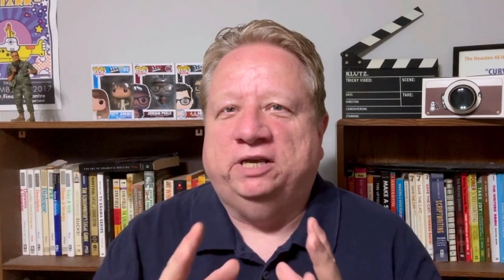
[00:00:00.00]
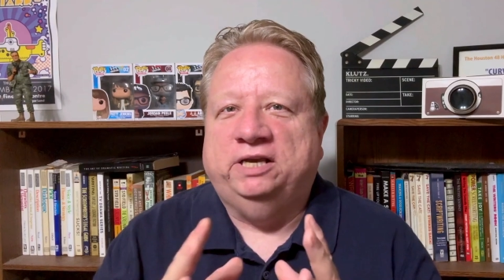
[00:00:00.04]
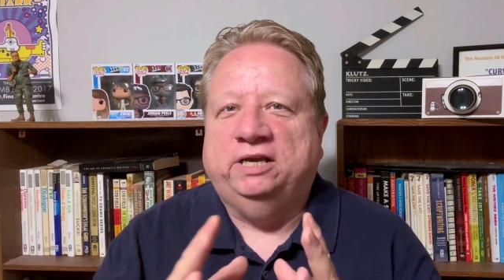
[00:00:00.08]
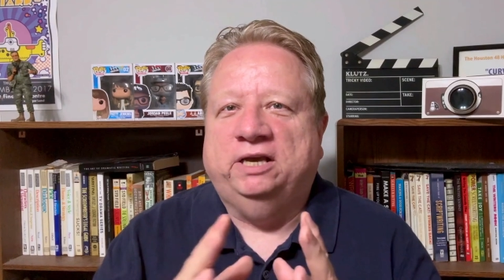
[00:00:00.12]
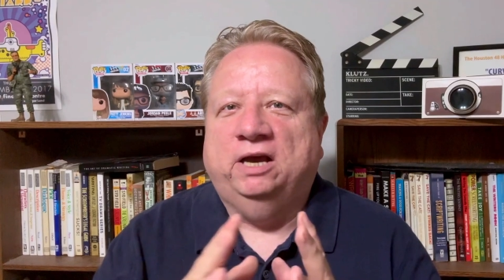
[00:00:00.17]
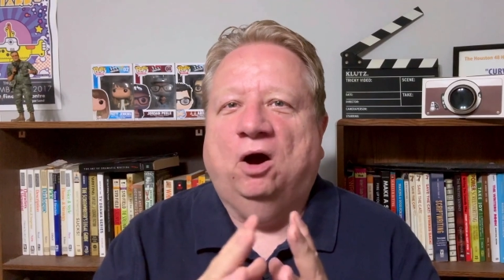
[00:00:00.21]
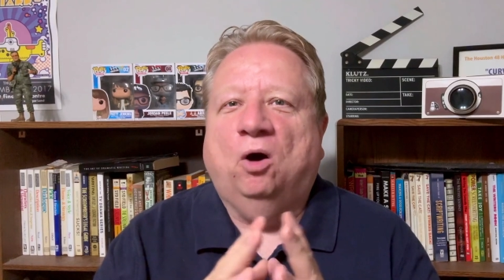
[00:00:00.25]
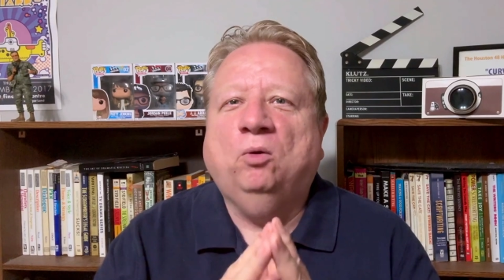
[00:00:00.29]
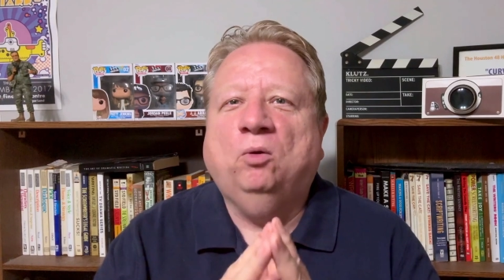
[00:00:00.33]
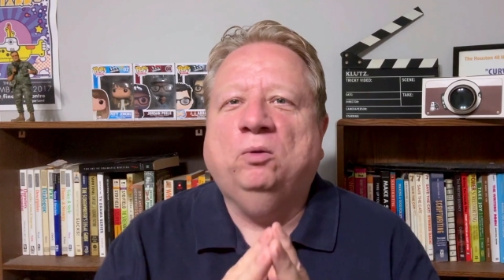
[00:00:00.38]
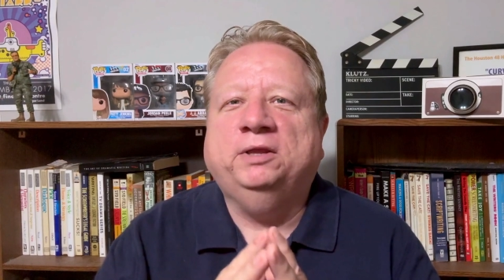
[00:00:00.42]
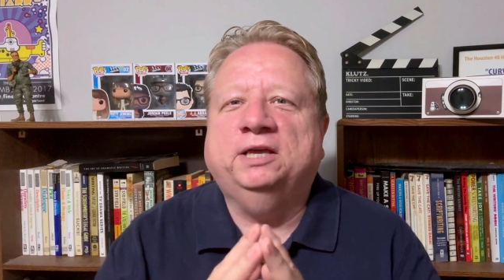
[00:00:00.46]
he
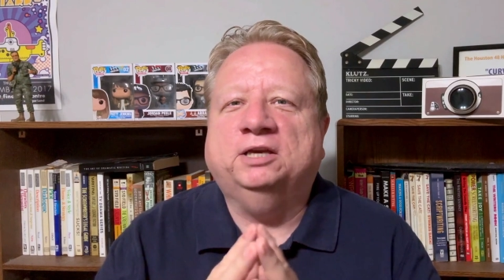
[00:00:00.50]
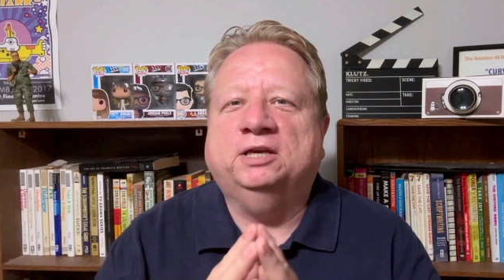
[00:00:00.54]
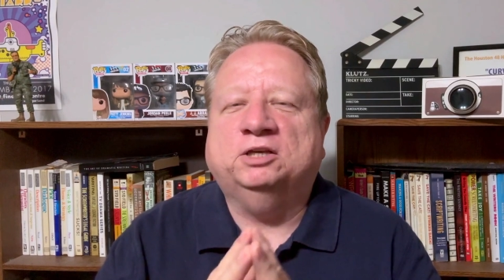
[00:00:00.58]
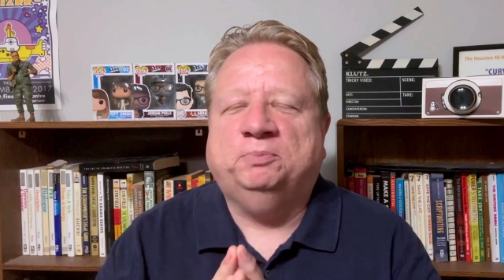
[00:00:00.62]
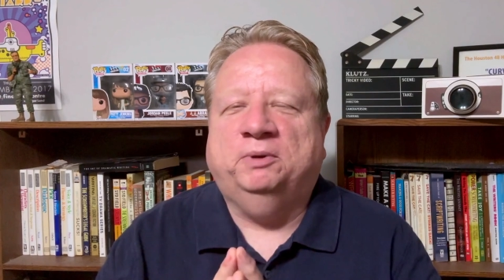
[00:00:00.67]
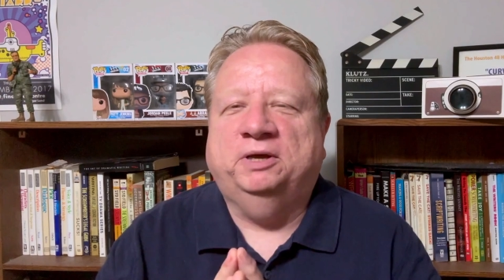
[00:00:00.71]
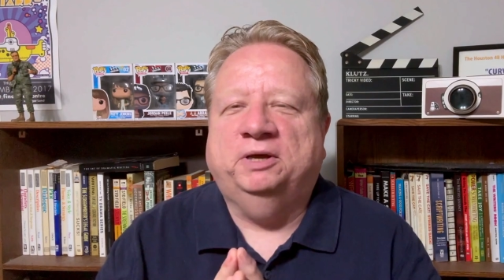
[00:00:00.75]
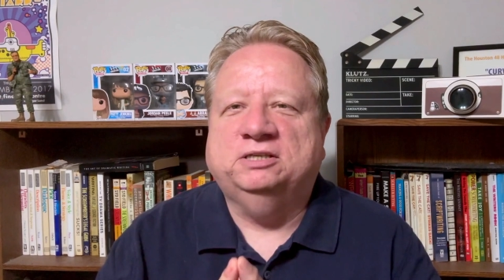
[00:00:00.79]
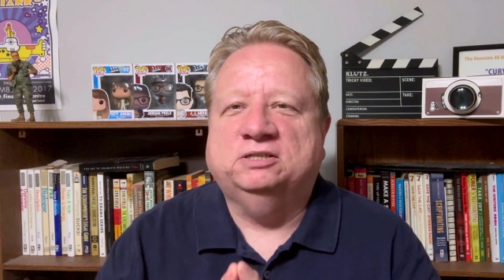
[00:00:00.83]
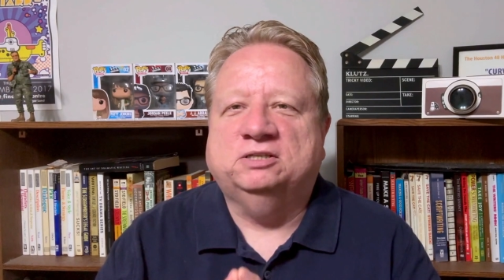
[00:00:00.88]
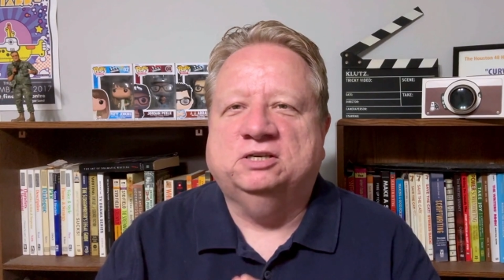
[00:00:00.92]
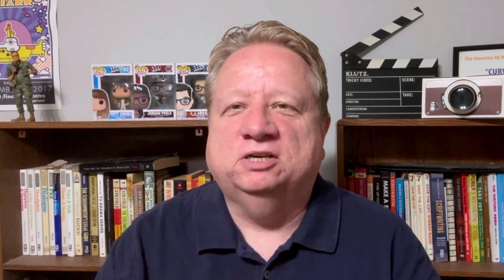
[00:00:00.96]
only
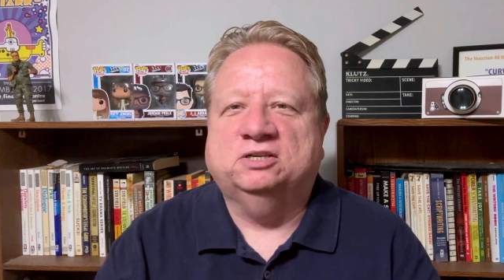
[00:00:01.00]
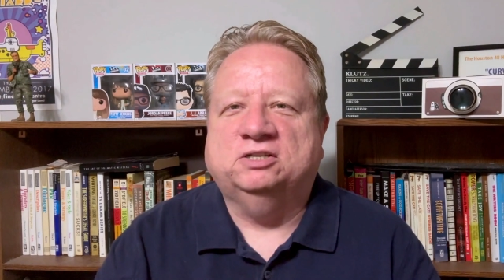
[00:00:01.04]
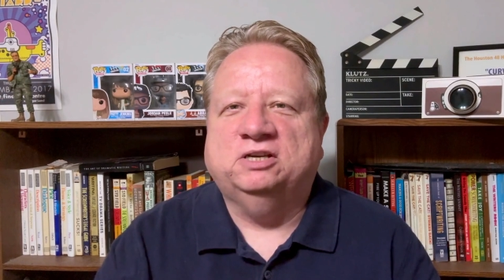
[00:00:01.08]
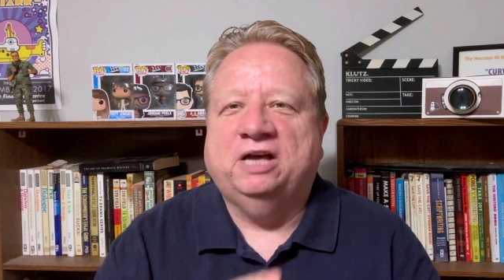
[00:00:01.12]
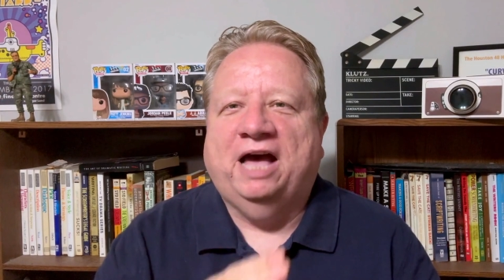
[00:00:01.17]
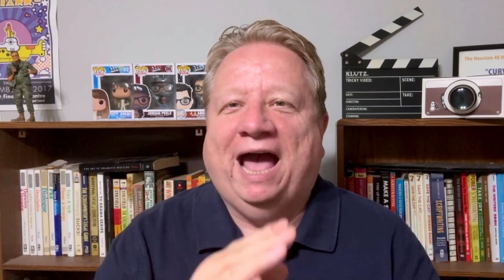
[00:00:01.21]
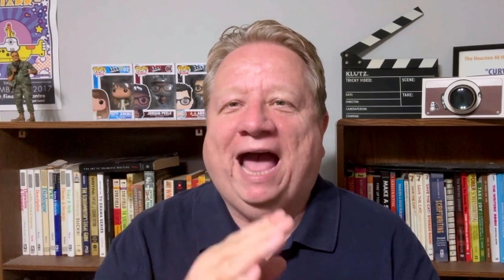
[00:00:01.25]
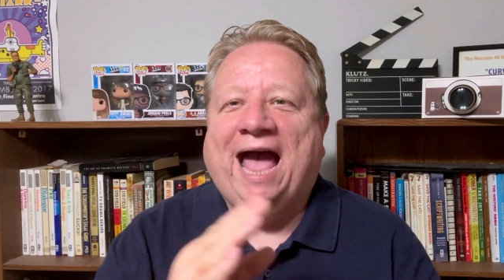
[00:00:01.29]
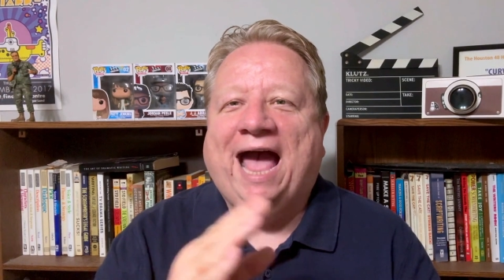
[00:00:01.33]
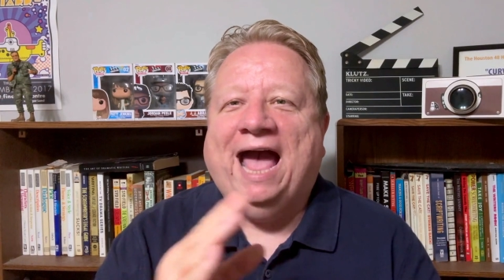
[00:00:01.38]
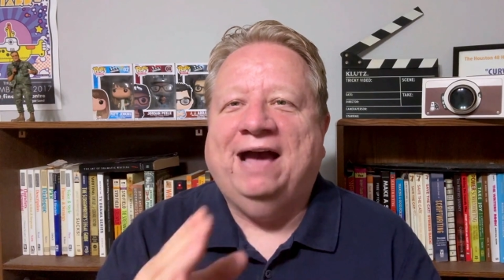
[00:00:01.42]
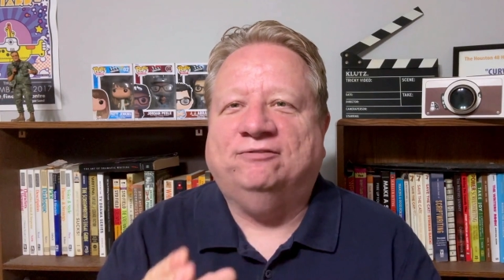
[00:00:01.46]
explains this
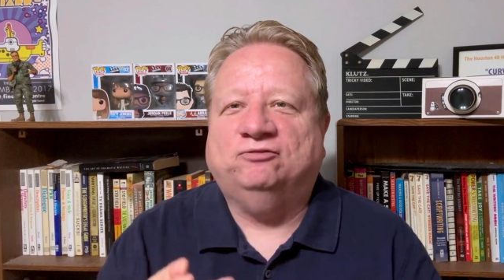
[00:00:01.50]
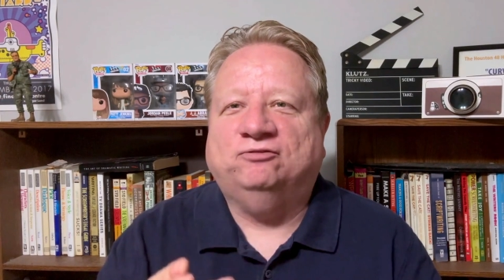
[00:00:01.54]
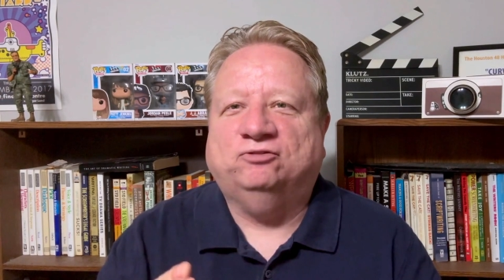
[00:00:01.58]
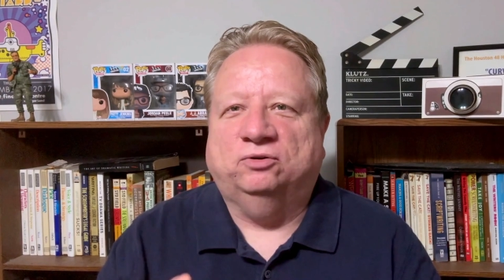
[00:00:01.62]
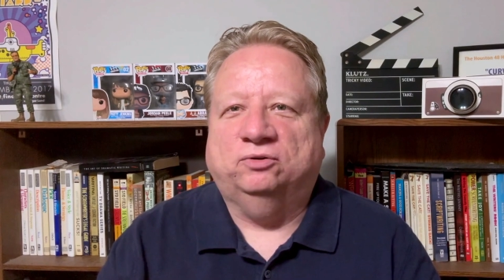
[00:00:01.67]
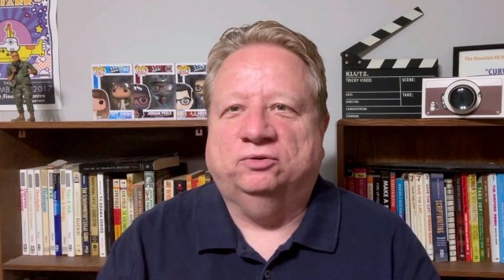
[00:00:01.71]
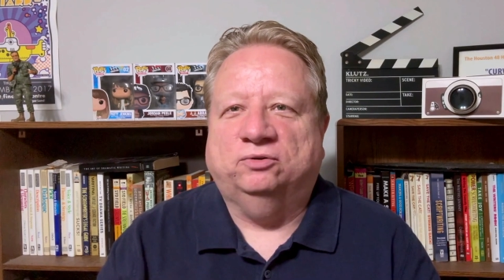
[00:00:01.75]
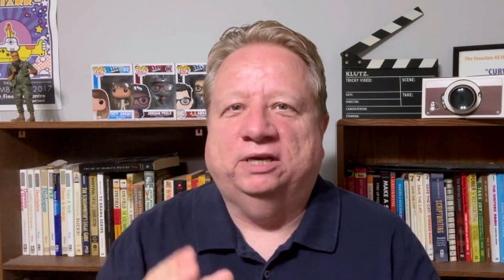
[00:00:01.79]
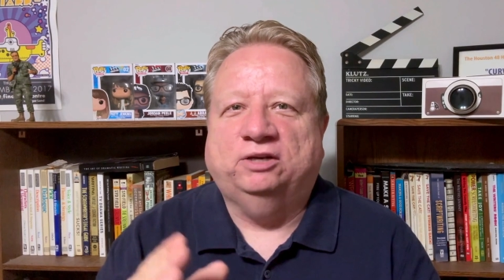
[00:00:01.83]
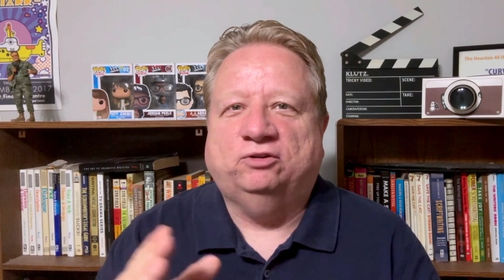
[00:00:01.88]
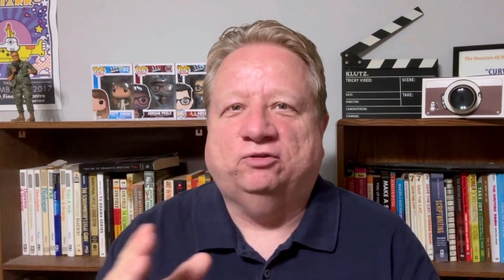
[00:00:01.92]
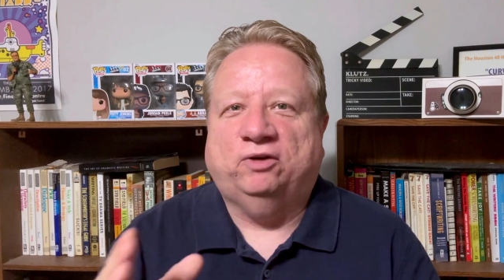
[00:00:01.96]

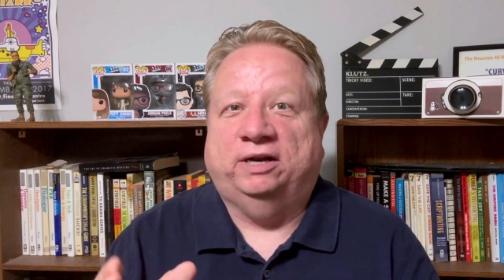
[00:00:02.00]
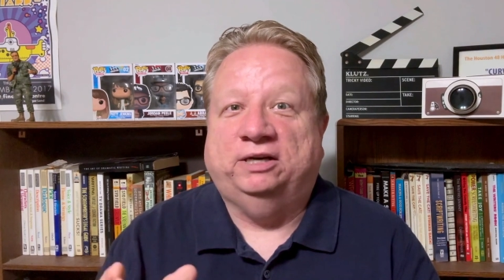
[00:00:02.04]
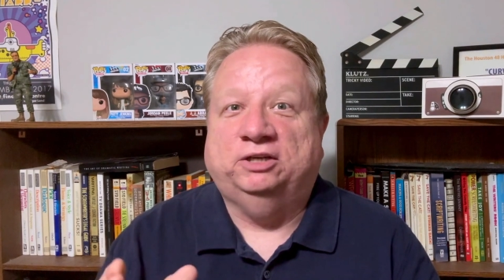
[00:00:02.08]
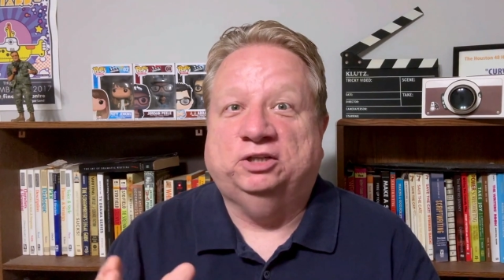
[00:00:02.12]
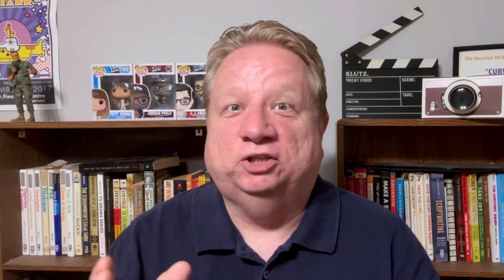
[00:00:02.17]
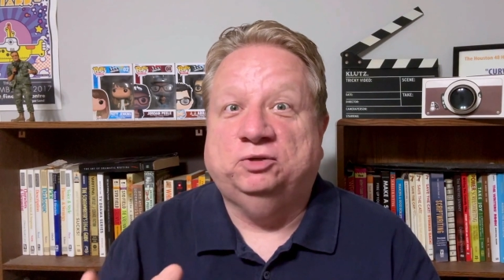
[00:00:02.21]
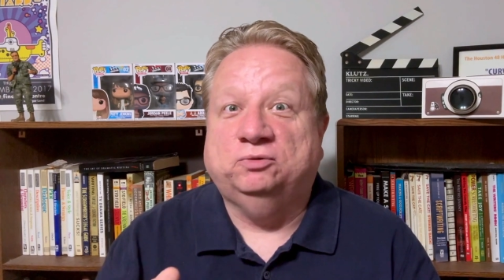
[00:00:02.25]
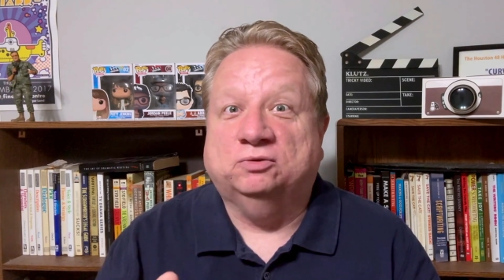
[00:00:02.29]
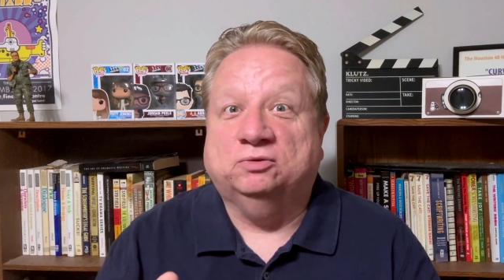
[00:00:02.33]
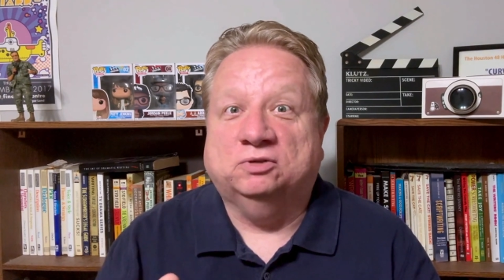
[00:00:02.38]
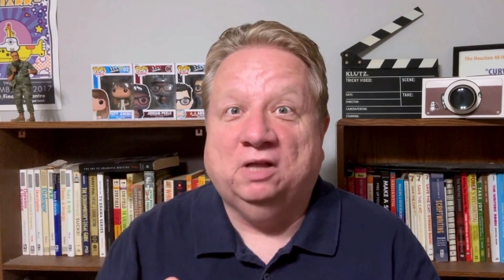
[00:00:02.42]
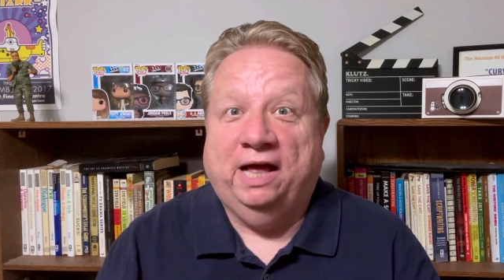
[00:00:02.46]
after they try to
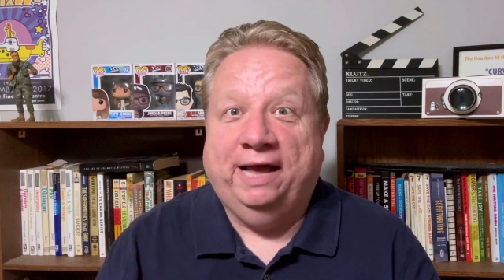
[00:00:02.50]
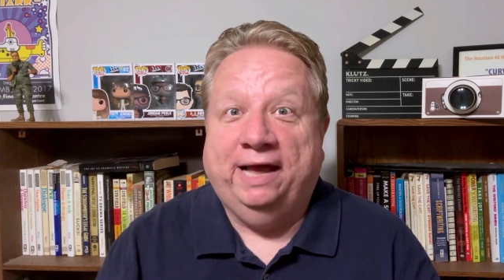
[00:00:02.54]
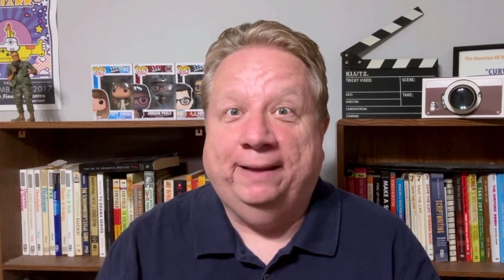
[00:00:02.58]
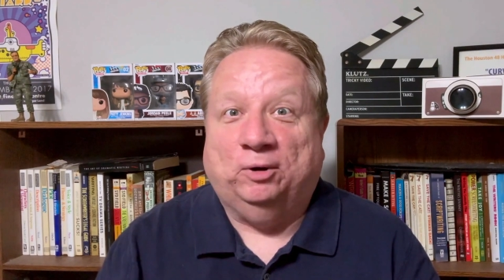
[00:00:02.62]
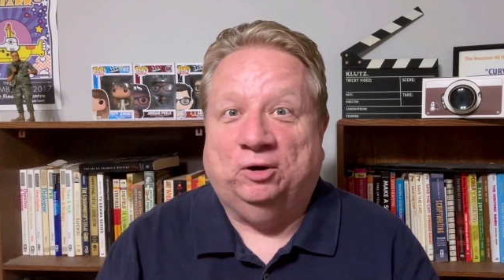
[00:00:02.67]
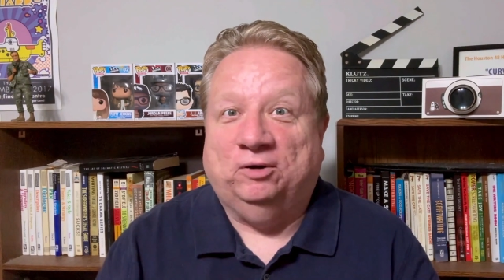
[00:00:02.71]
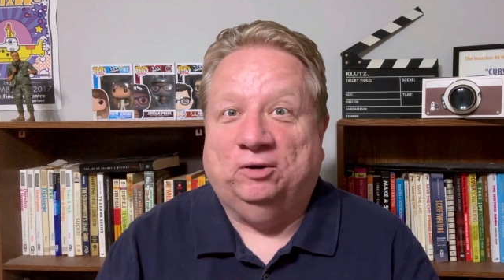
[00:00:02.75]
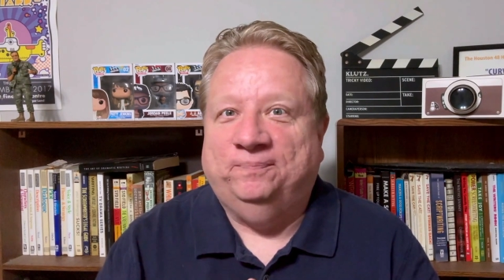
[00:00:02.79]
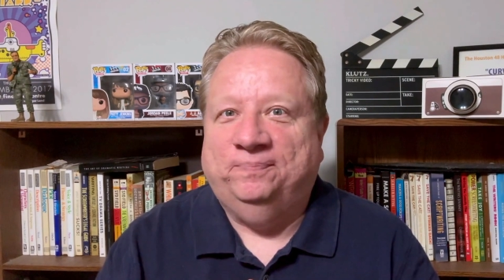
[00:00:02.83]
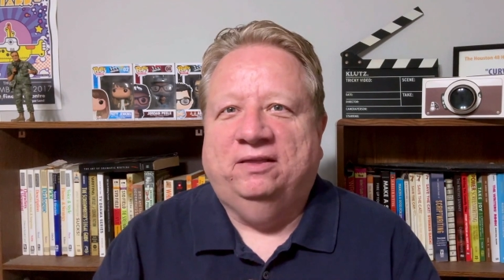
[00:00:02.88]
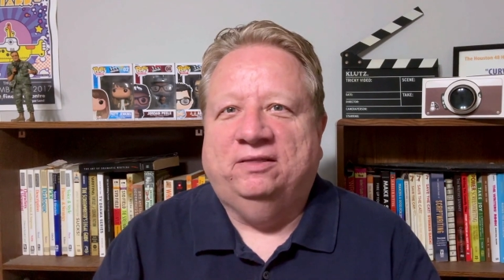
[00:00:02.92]
shoot Slimer.